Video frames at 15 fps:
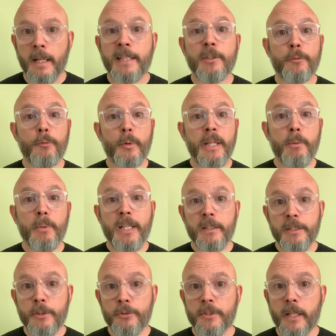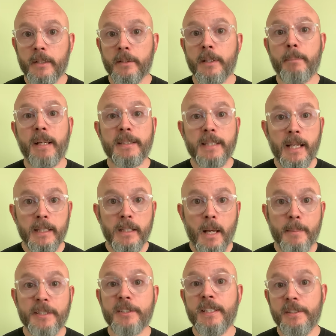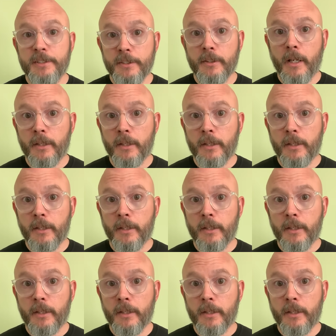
It's a free weekly newsletter that makes economics easier to